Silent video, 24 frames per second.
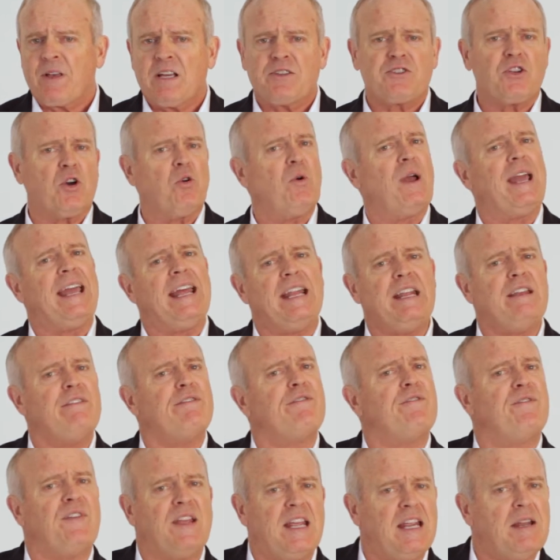So any
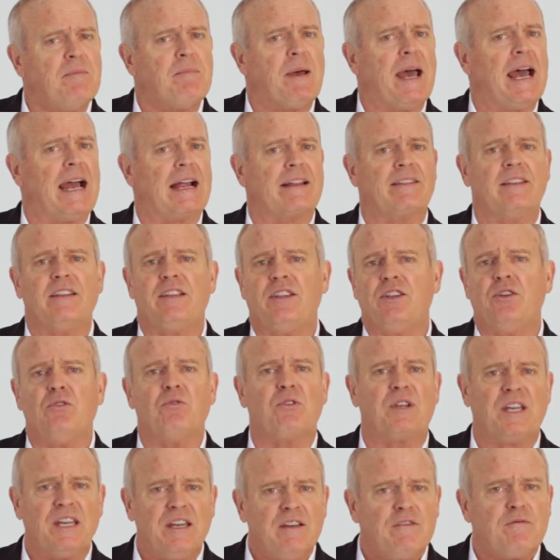feedback that you
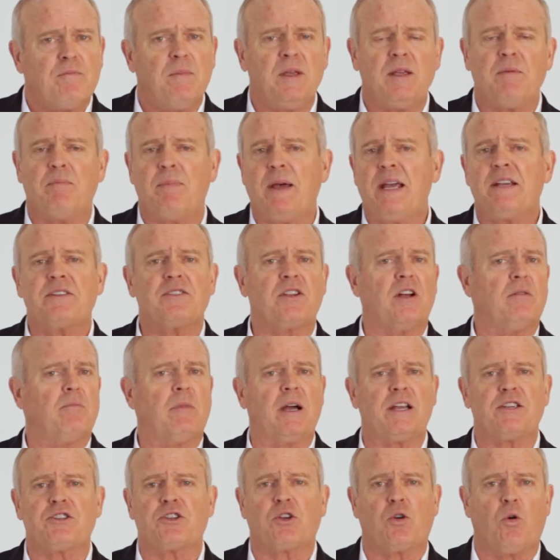give me based on
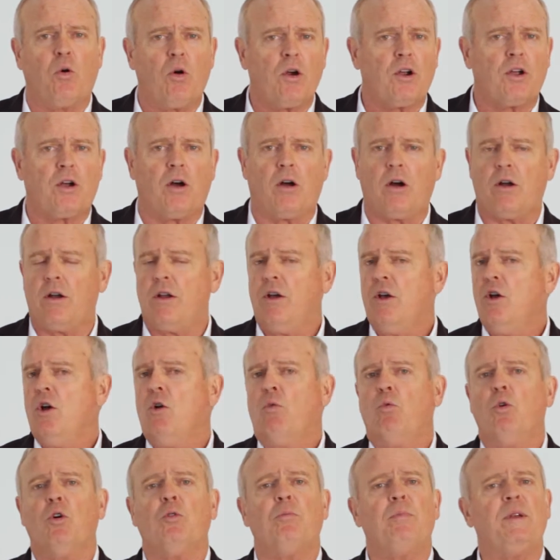my scorecard
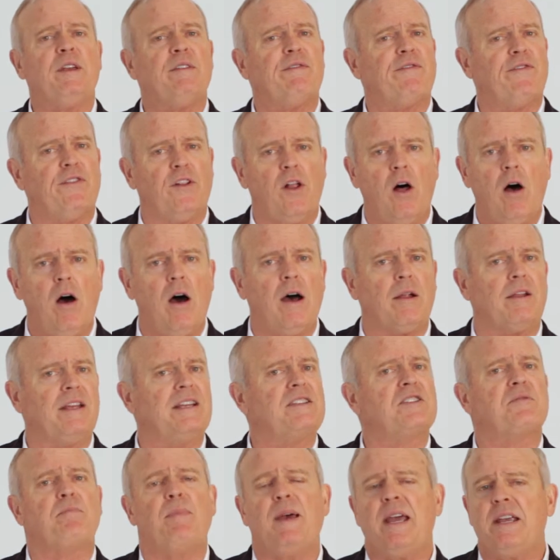will be flawed.
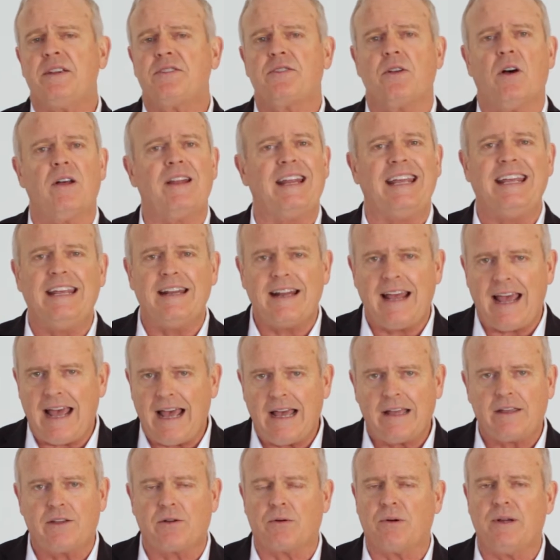It's based on
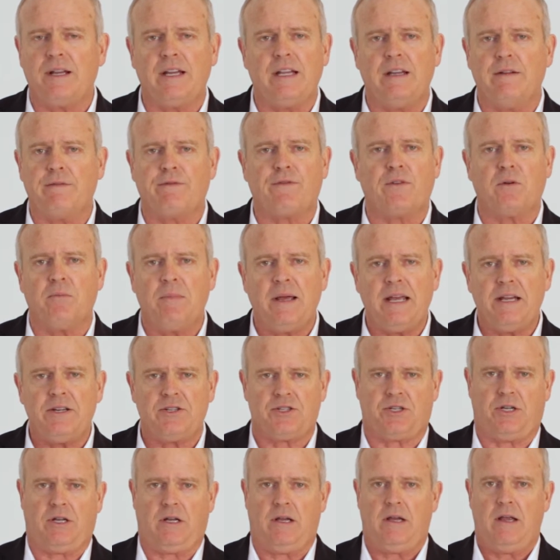inaccurate
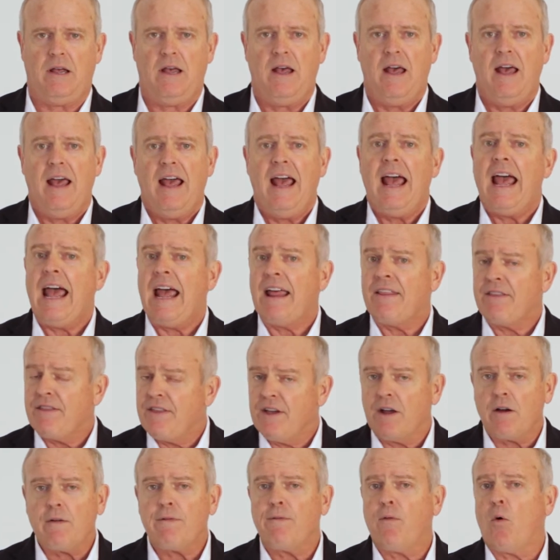information. And
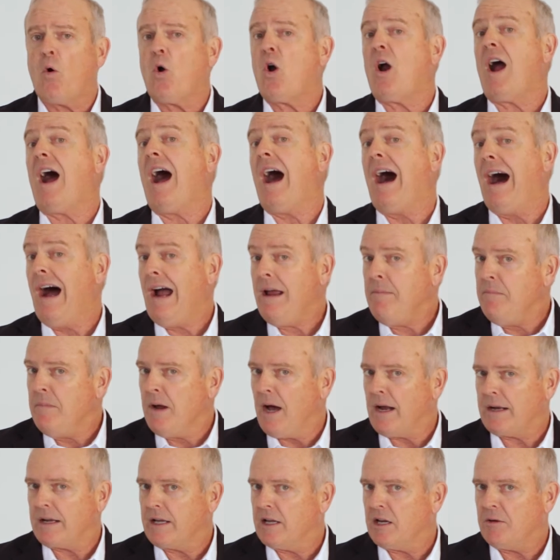therefore, I'm
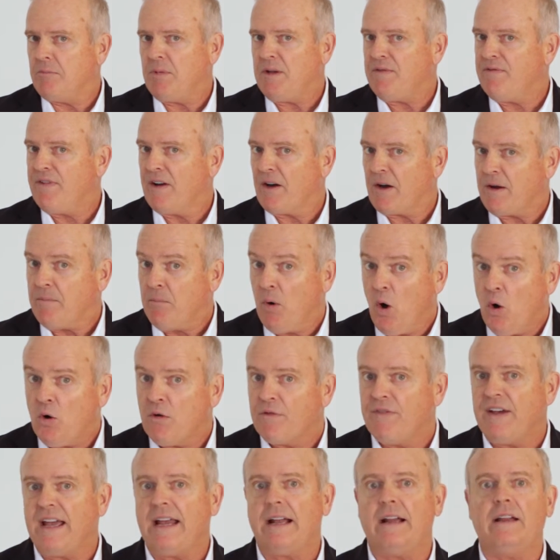not going to be very
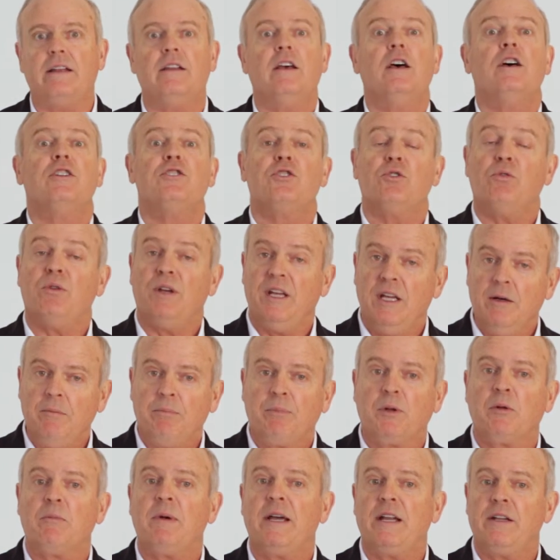motivated to
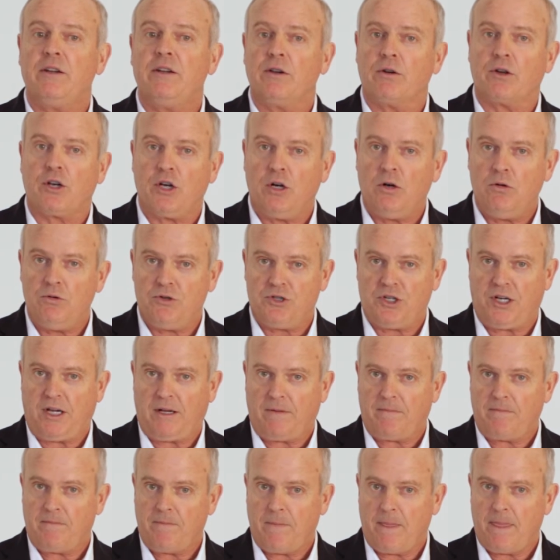implement your coaching.